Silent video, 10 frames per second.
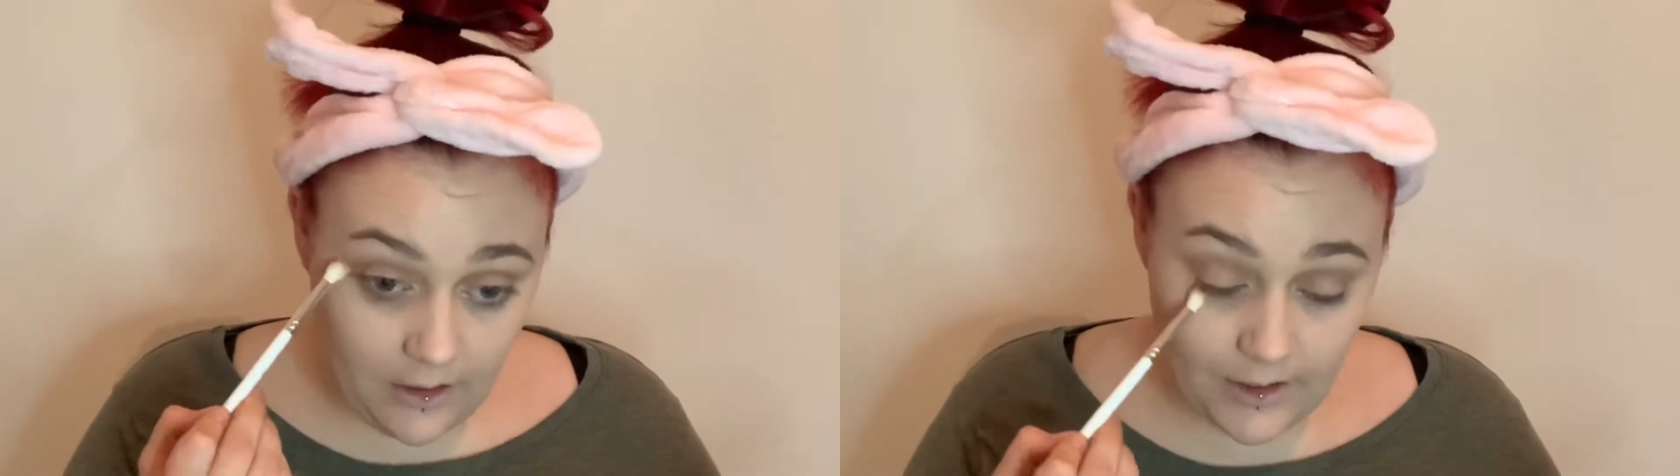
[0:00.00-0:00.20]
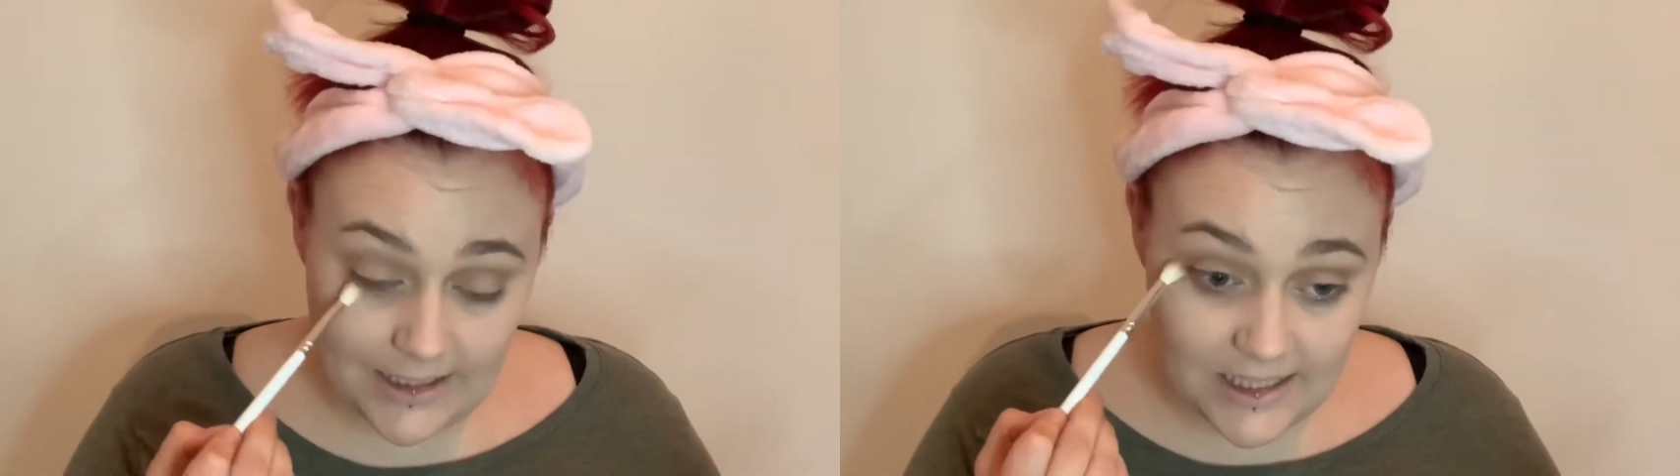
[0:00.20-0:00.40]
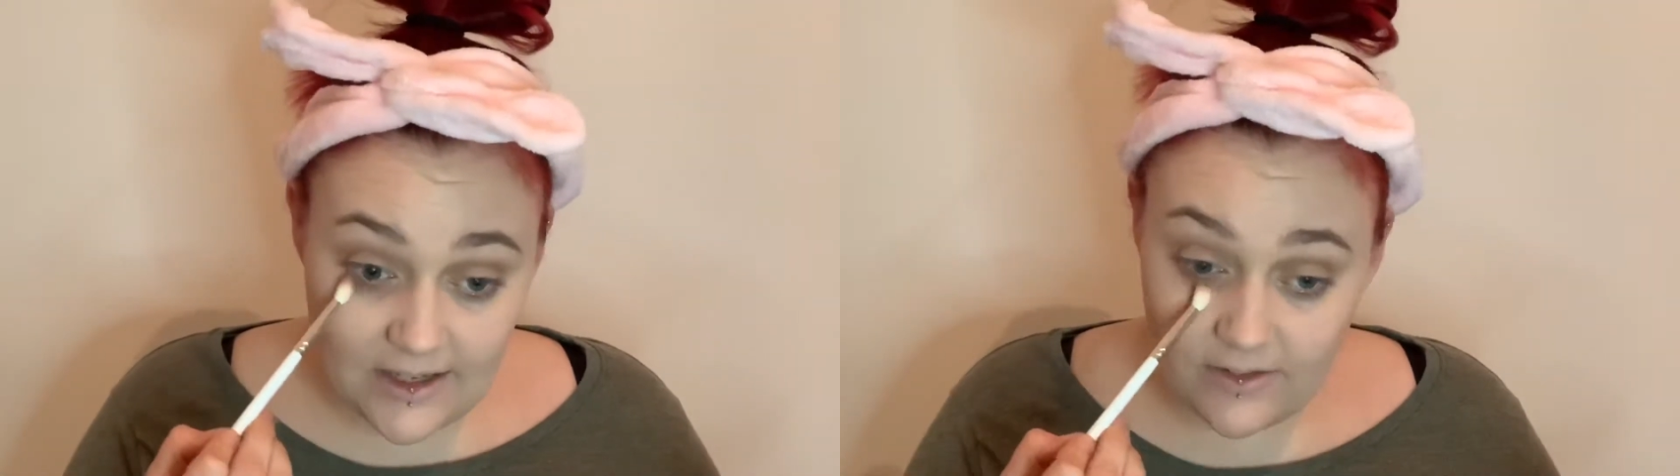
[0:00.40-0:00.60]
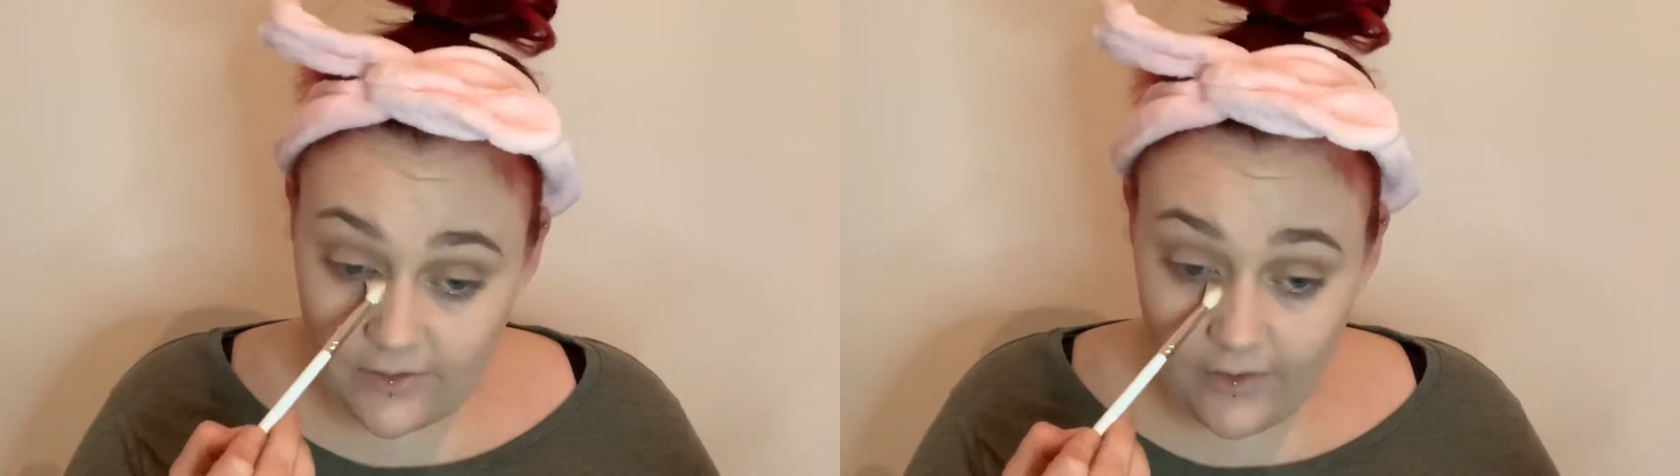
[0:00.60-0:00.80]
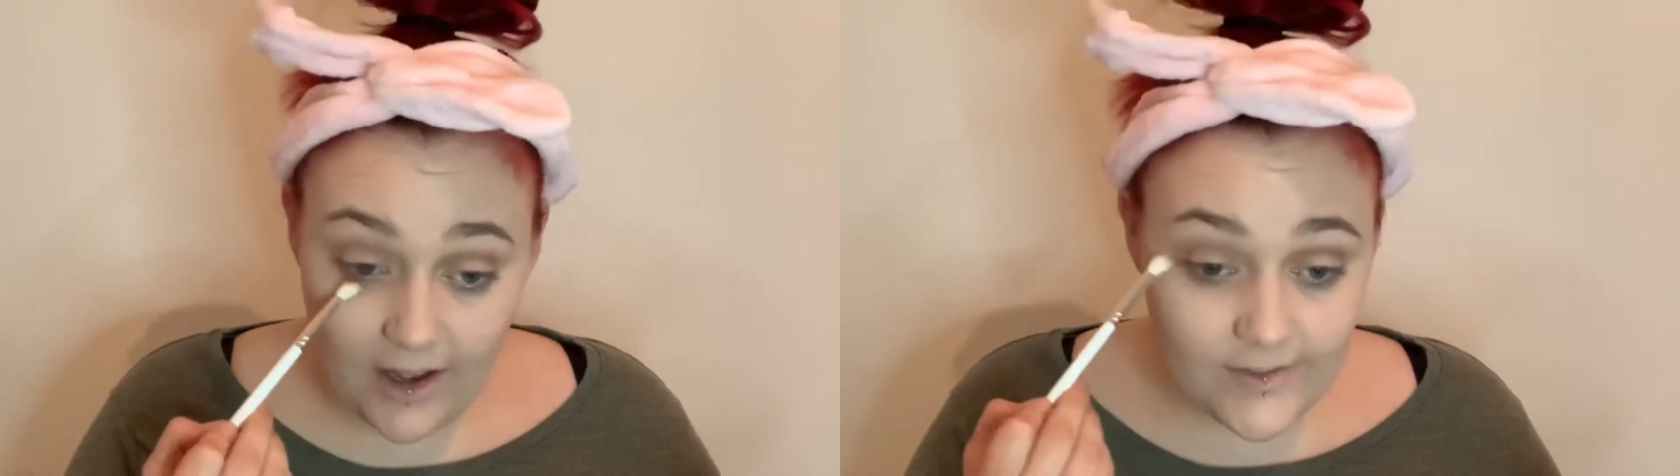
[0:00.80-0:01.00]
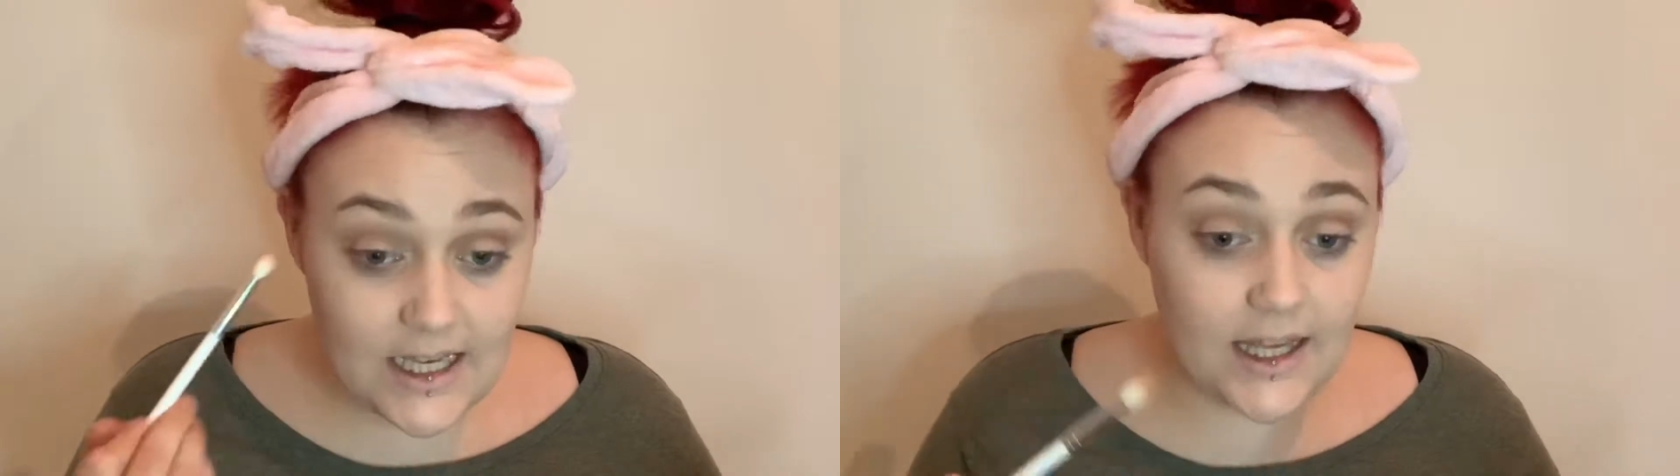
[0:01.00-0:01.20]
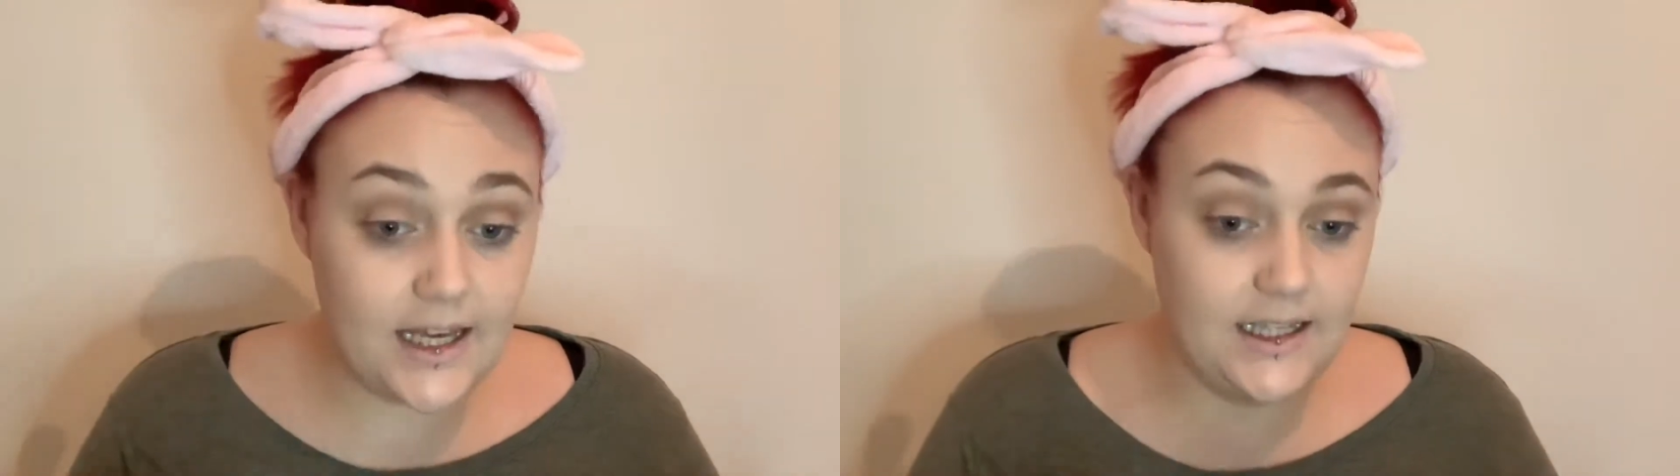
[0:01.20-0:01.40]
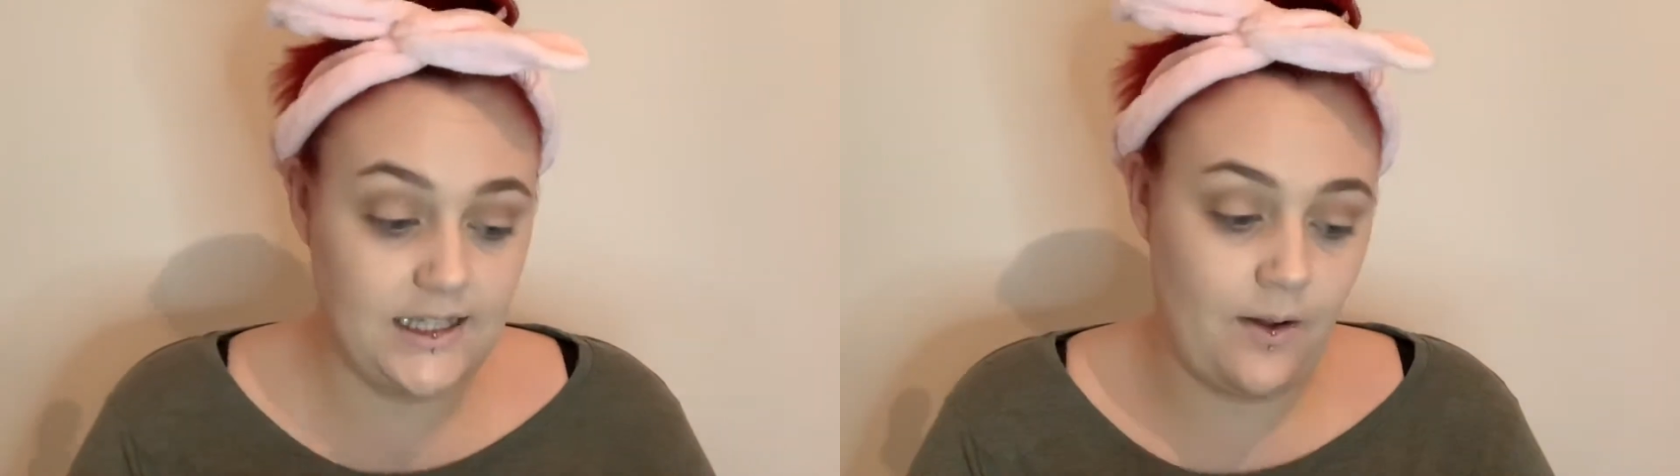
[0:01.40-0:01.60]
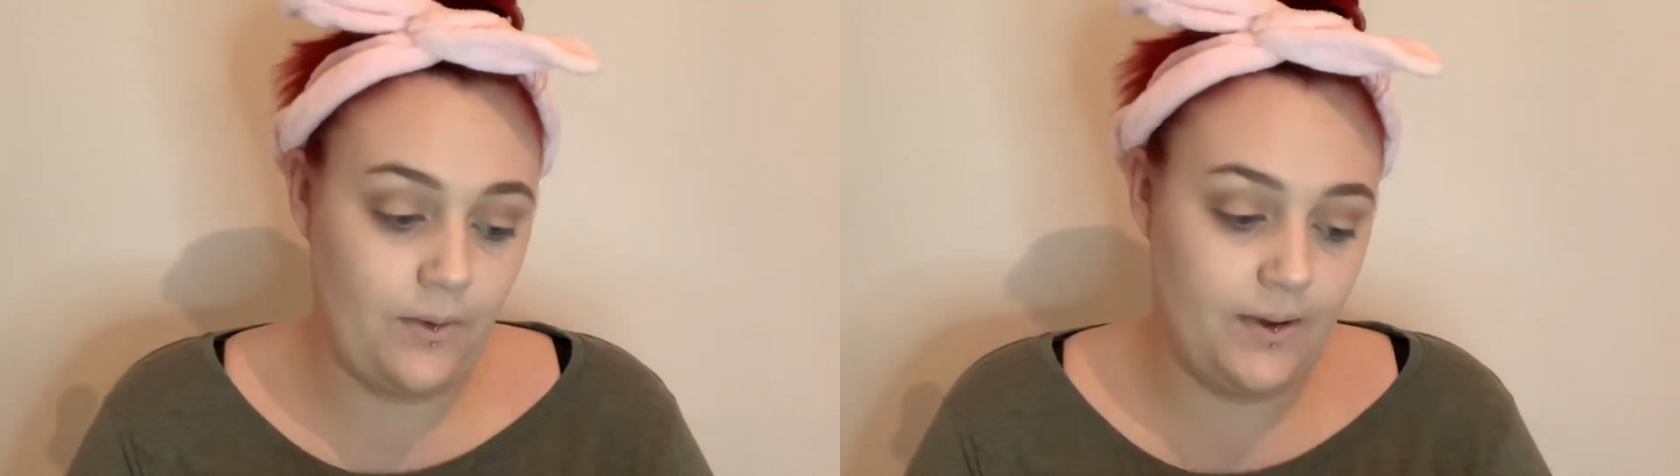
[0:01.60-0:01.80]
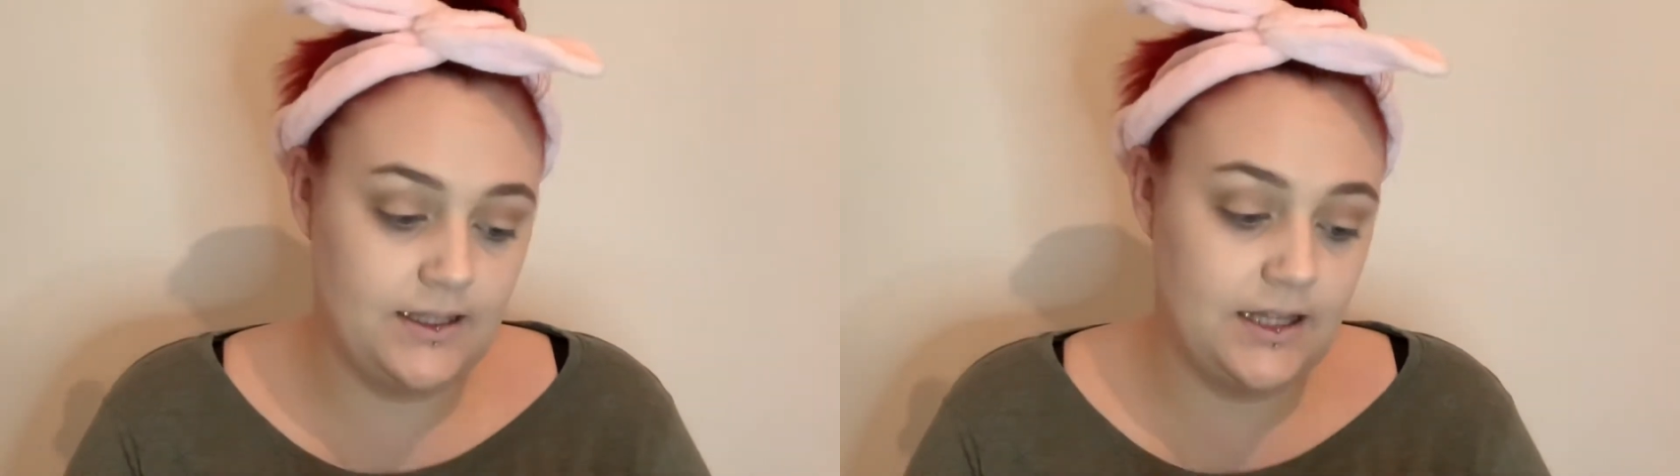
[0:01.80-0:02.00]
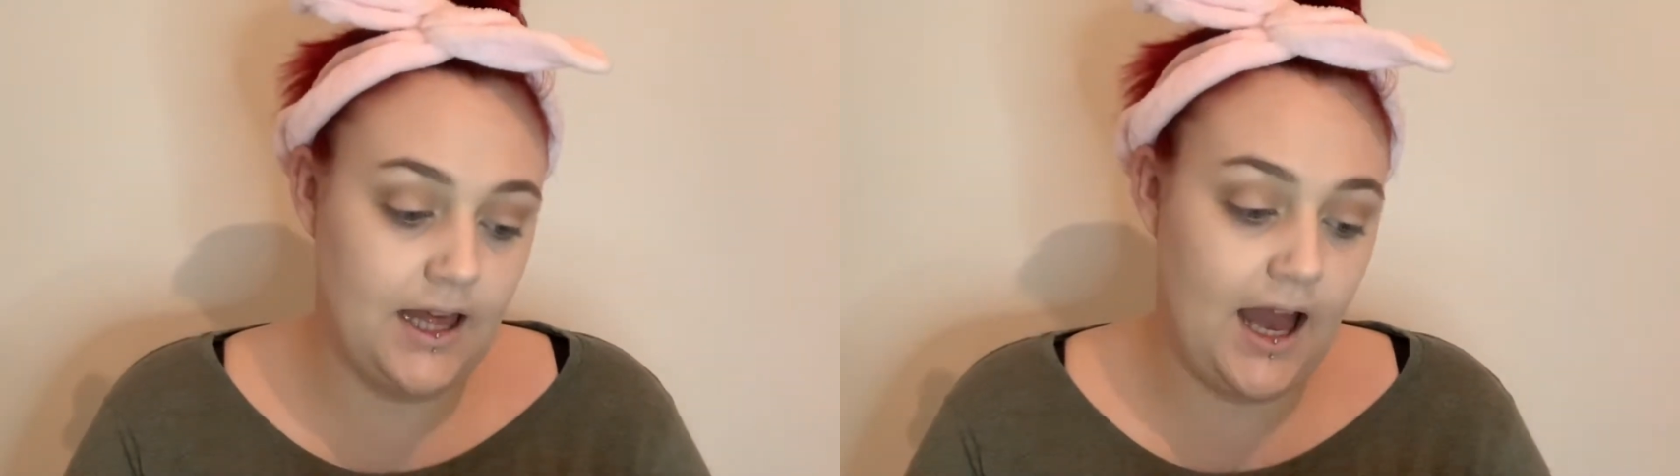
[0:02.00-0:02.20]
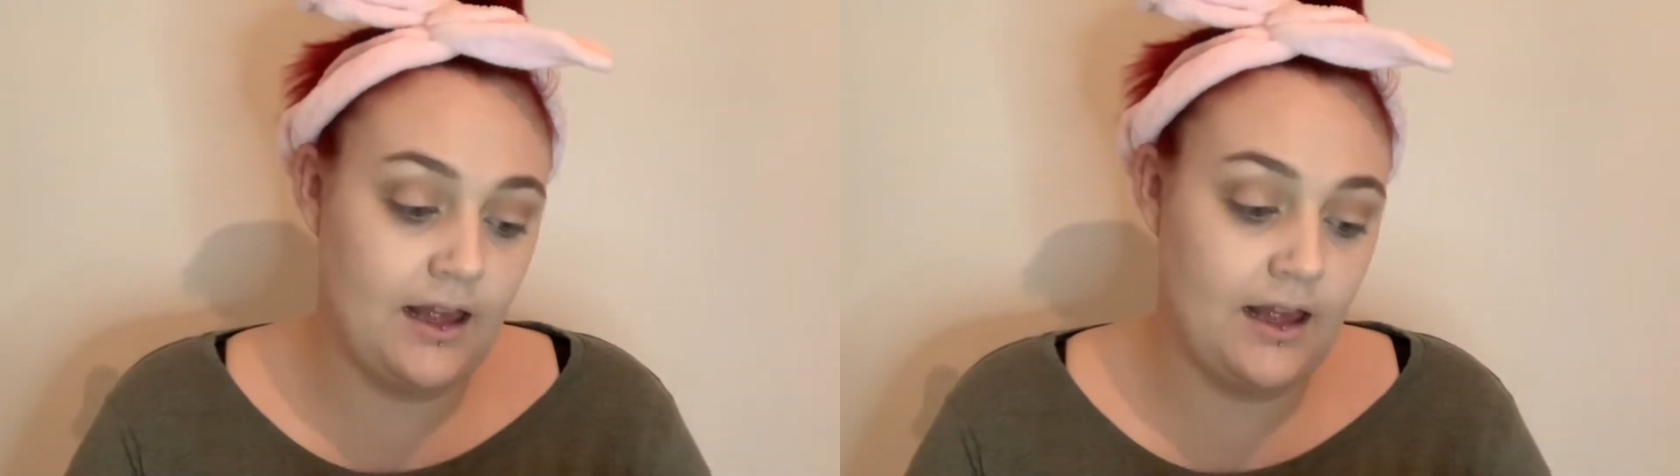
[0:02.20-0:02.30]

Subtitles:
1975 ticket and we went to that,